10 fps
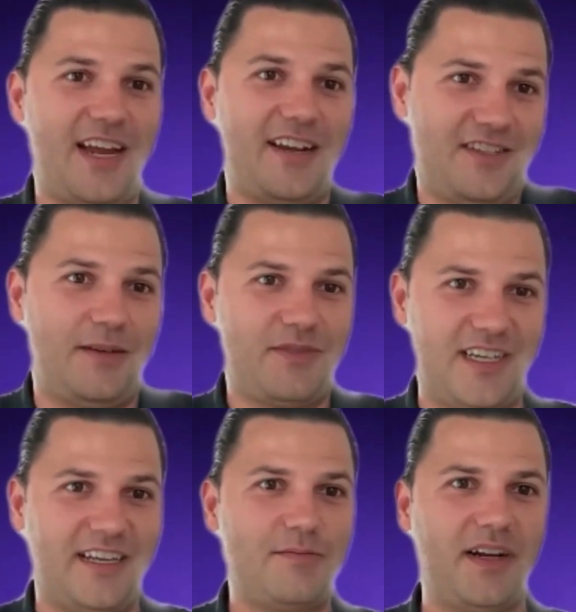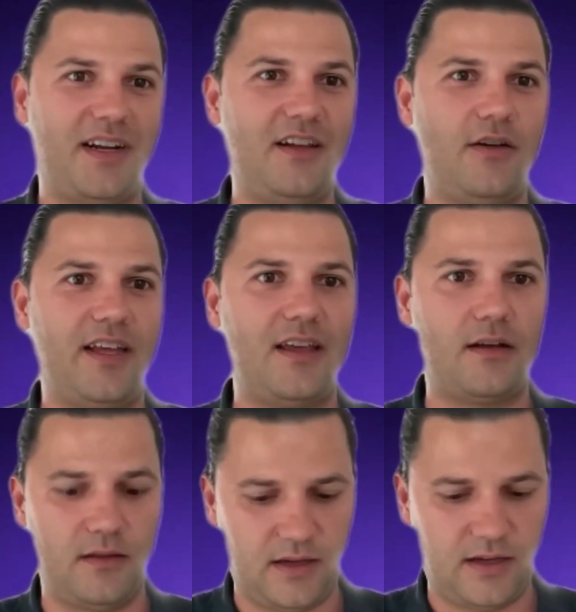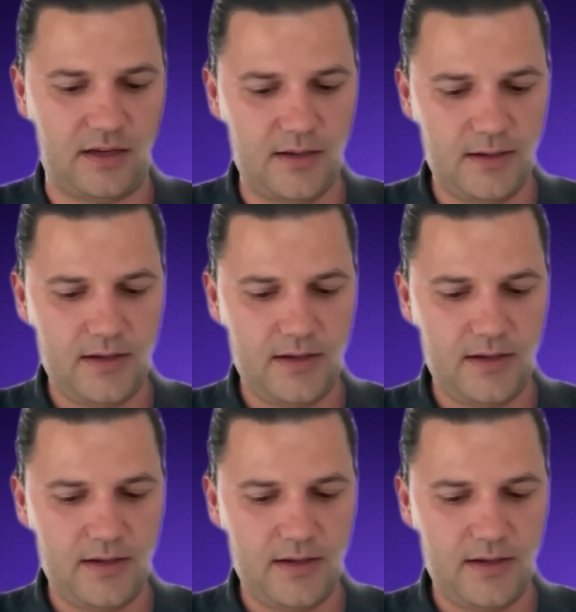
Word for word: yet in some sense, but you know, I think uh, uh